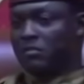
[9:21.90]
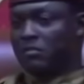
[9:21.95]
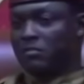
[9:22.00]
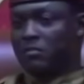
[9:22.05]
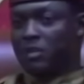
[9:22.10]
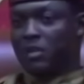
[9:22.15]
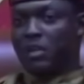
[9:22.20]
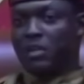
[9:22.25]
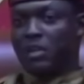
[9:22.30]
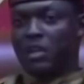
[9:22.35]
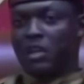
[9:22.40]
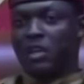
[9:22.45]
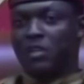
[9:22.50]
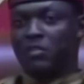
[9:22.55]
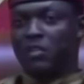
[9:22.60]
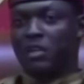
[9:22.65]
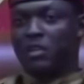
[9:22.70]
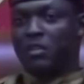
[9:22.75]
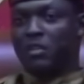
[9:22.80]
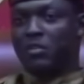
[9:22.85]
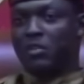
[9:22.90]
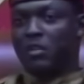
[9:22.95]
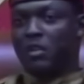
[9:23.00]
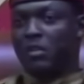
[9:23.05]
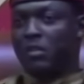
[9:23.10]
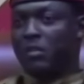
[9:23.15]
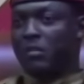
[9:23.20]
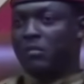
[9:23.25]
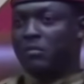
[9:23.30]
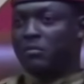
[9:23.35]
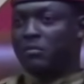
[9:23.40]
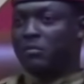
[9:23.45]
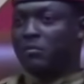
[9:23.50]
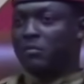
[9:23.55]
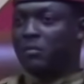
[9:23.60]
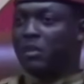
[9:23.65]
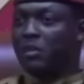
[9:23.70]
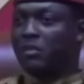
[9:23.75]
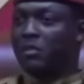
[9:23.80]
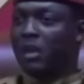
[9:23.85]
Maybe they have nothing wrong,
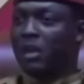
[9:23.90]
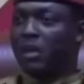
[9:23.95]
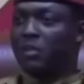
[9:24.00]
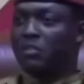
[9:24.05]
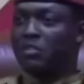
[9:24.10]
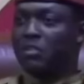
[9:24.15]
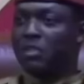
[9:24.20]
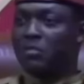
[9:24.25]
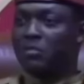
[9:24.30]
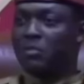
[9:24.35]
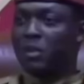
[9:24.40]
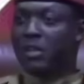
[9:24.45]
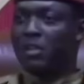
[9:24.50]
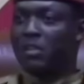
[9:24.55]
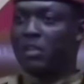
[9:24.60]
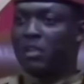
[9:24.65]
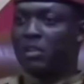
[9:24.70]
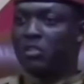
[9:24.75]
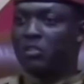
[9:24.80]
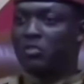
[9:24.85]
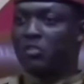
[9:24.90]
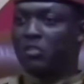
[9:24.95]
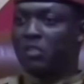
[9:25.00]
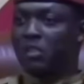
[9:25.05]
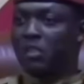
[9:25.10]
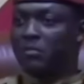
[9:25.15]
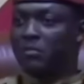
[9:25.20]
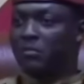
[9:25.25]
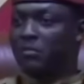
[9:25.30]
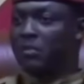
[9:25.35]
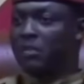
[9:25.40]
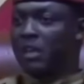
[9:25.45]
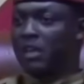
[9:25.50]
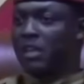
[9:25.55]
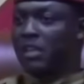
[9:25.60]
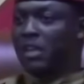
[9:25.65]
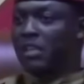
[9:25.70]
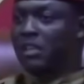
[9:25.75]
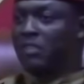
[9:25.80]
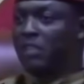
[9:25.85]
but perhaps just minor issues.
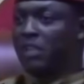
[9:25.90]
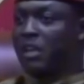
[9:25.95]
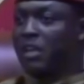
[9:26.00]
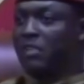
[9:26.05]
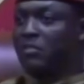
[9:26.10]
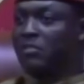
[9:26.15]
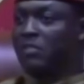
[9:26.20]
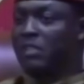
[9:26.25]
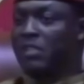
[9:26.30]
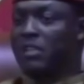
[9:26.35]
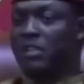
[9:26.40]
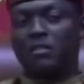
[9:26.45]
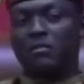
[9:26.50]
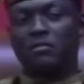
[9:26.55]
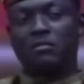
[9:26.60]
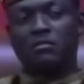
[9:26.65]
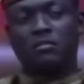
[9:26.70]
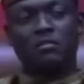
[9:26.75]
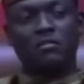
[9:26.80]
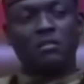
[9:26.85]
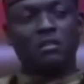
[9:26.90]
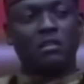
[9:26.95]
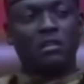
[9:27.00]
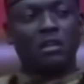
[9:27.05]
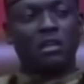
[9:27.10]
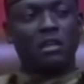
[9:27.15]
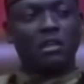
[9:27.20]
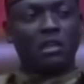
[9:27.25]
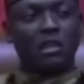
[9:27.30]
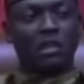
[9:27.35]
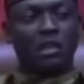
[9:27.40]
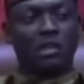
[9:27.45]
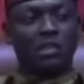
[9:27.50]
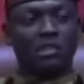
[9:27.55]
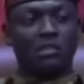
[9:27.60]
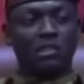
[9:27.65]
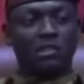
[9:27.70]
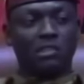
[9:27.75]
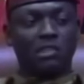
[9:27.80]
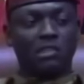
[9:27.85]
Identify everything and
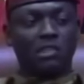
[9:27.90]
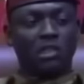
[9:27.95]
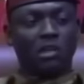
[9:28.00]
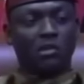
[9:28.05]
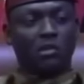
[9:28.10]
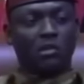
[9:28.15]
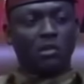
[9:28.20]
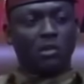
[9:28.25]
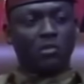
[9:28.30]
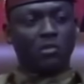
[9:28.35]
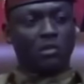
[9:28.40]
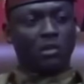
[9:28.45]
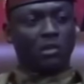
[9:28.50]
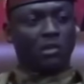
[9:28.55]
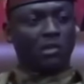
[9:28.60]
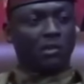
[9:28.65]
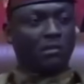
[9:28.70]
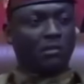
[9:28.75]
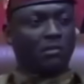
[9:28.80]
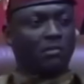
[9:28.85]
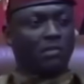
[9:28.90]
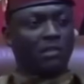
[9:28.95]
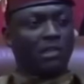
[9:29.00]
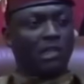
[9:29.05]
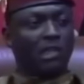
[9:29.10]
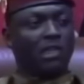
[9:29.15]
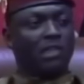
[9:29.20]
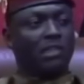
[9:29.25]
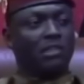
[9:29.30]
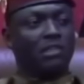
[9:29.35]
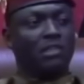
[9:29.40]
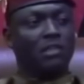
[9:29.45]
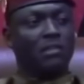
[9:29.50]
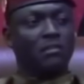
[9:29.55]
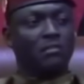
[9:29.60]
give us the general report. We need it.